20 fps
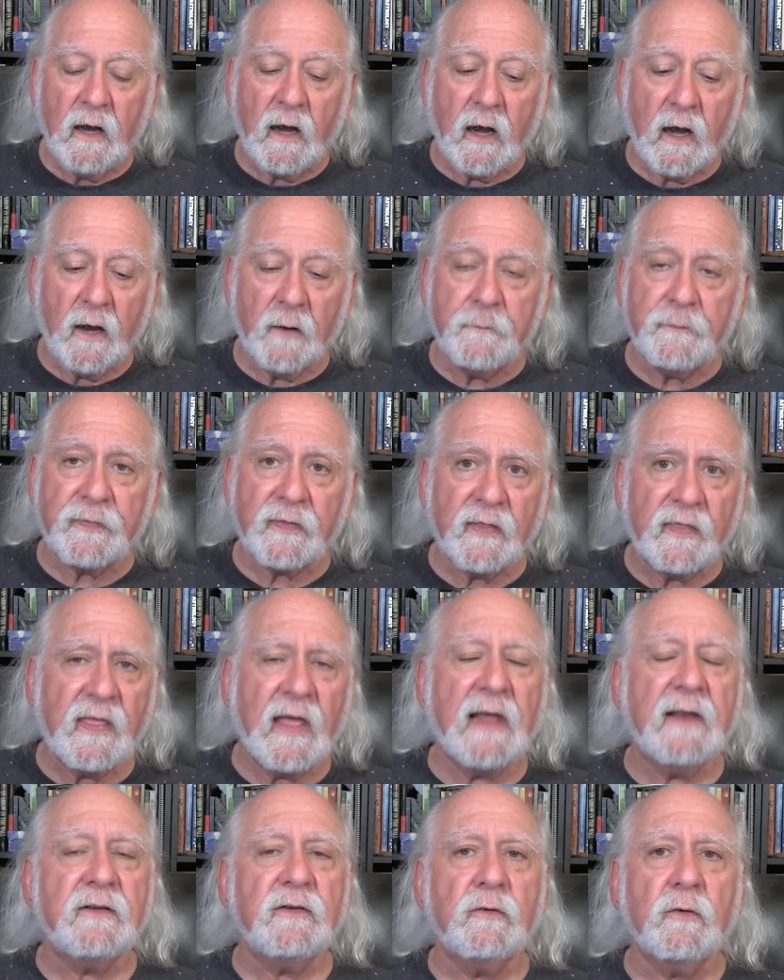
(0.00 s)
um,
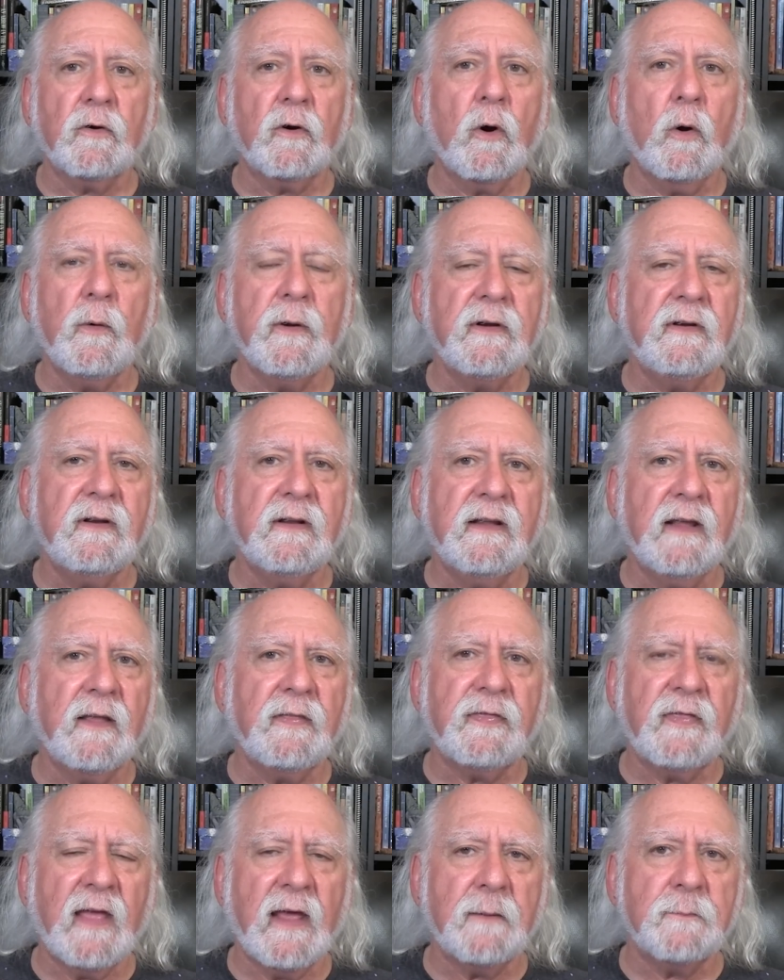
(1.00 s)
that you're going to
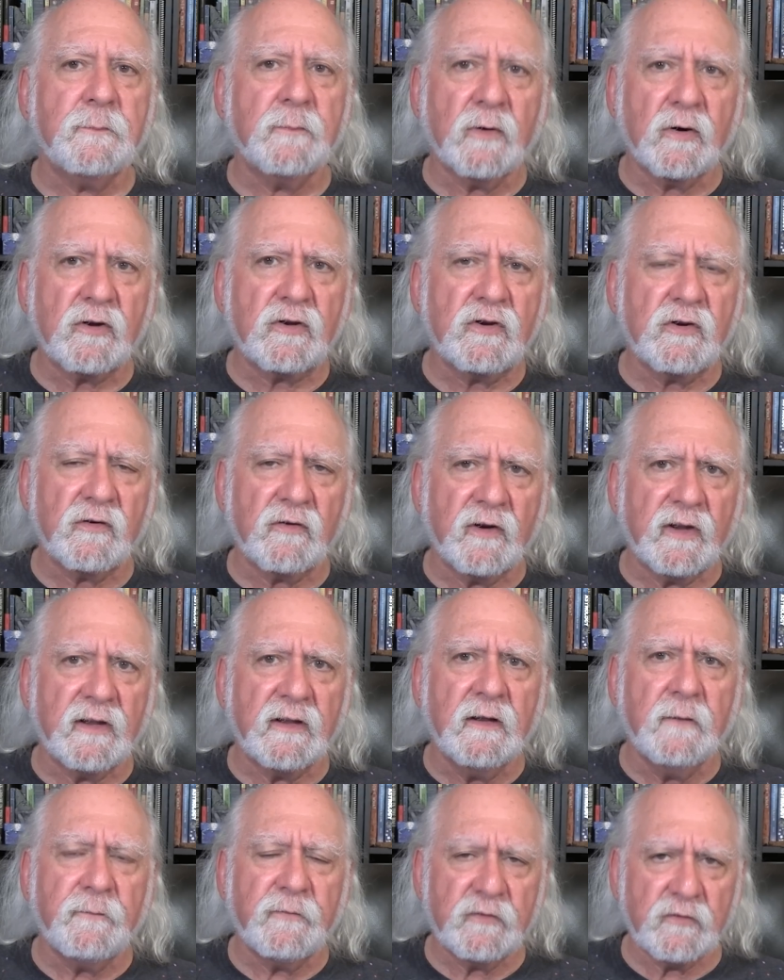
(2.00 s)
get that
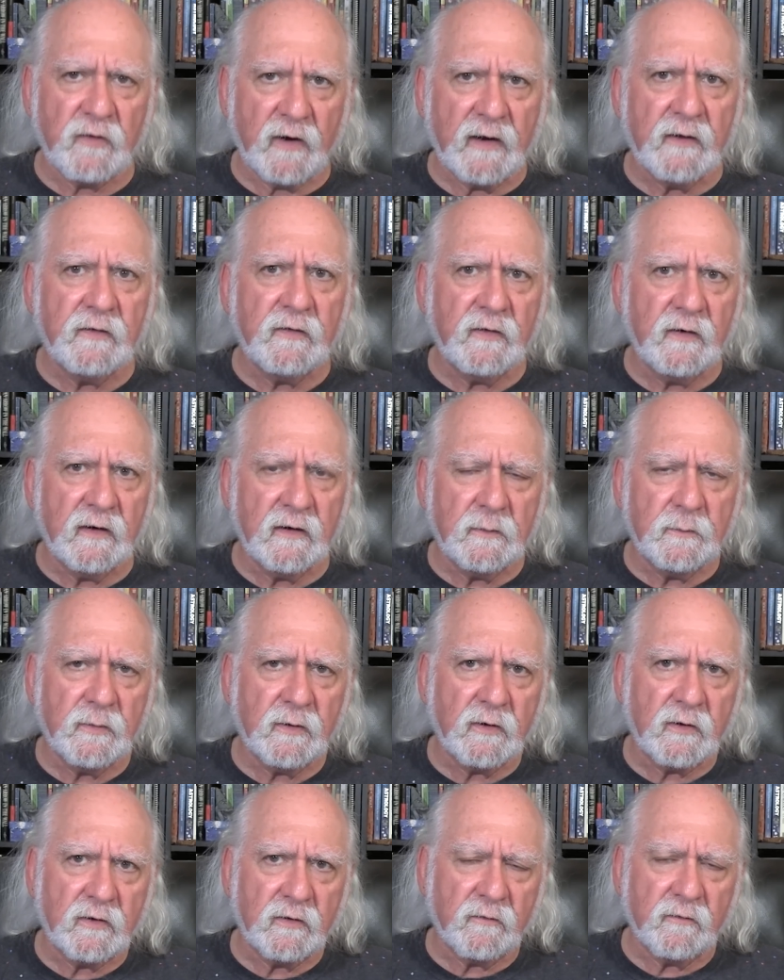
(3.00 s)
Mercury, transiting
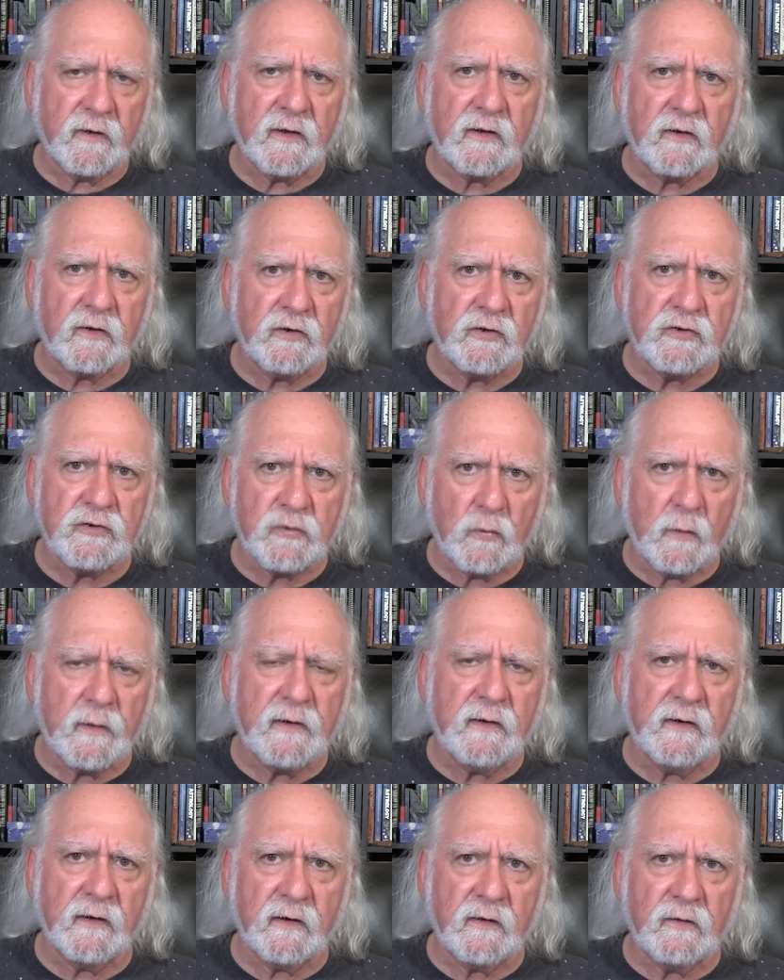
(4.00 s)
Mercury,
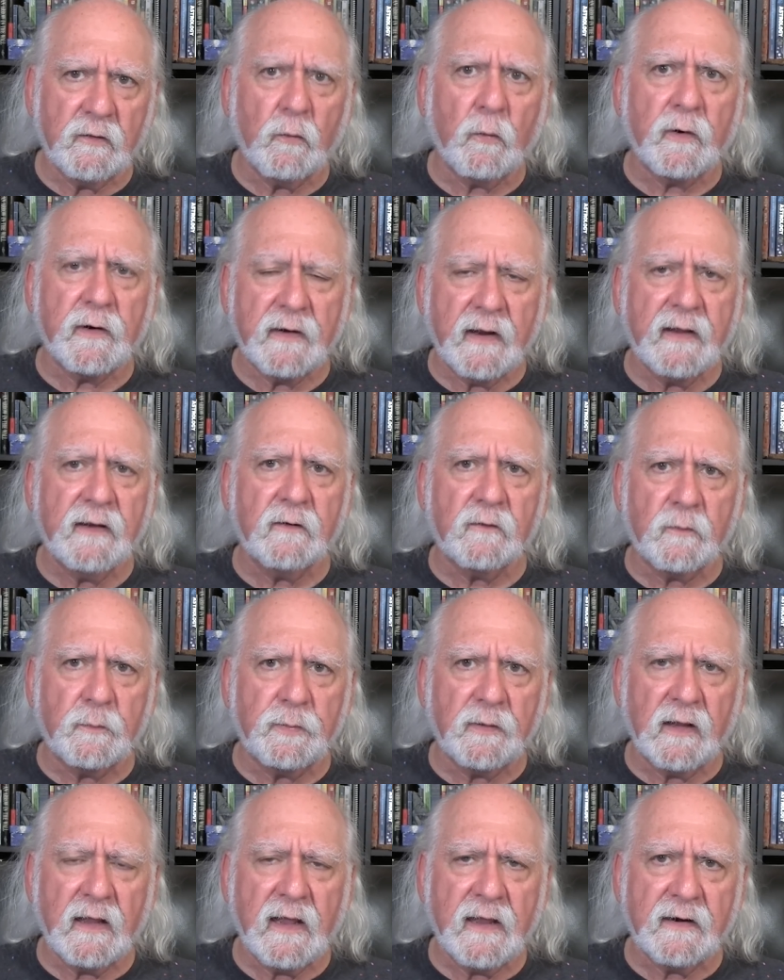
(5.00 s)
conjoining your natal
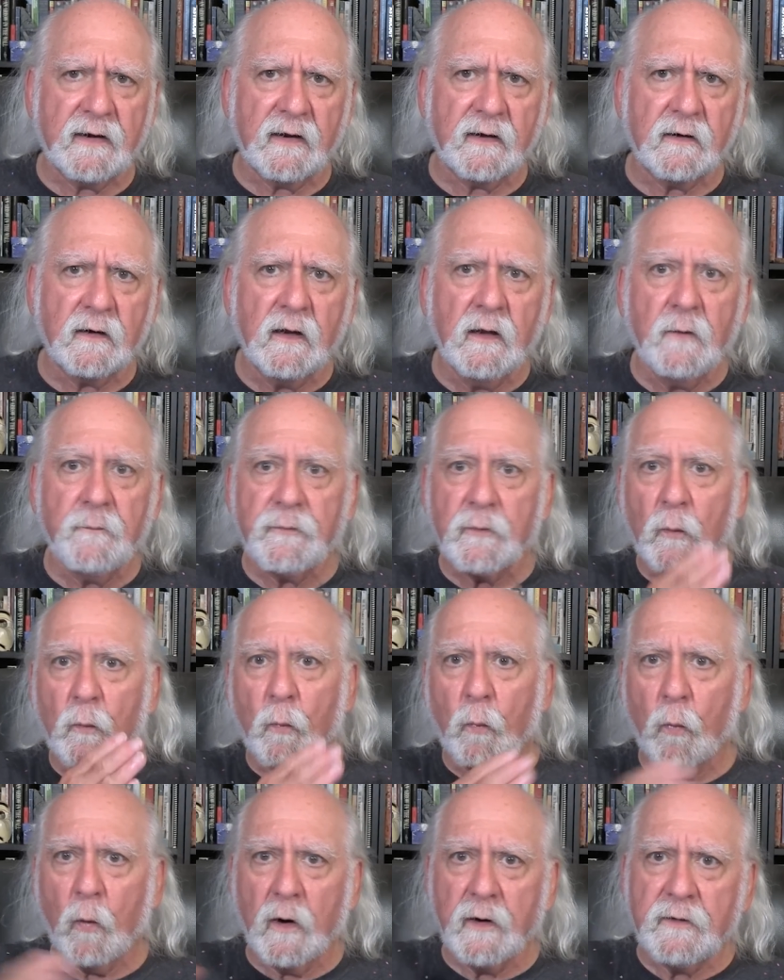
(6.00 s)
planet
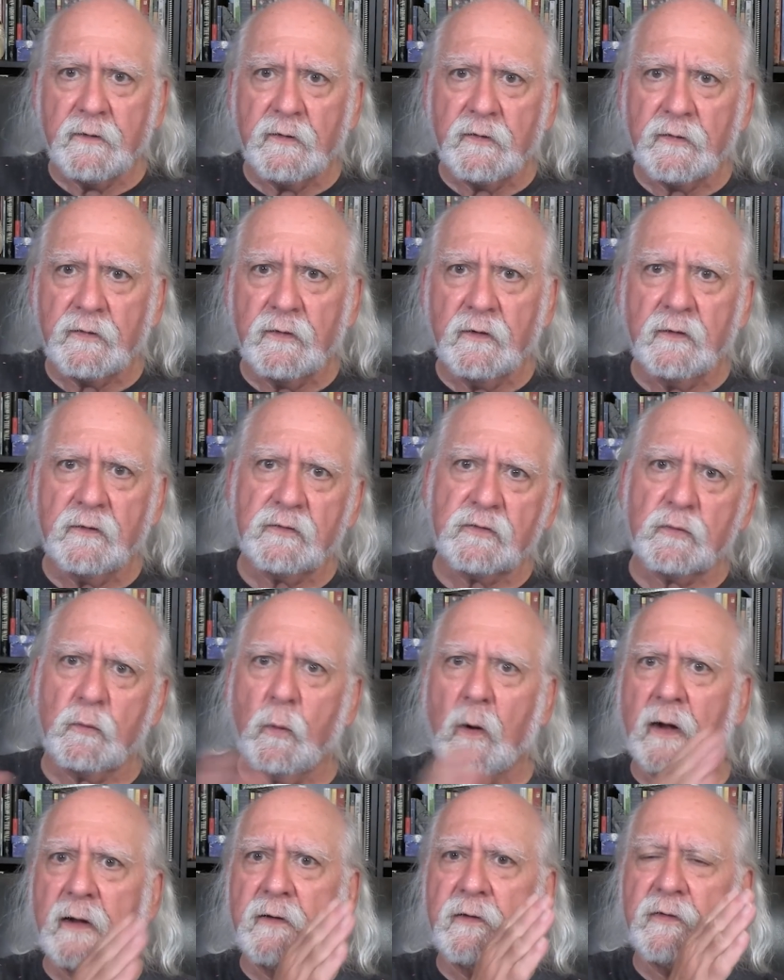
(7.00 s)
once,
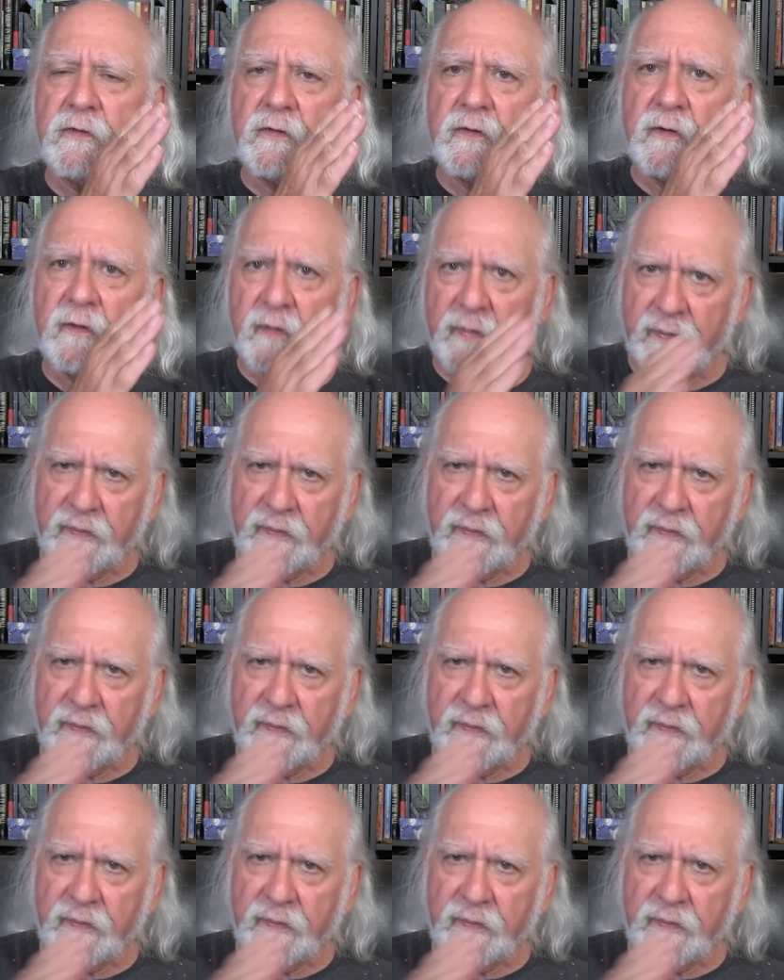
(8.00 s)
twice,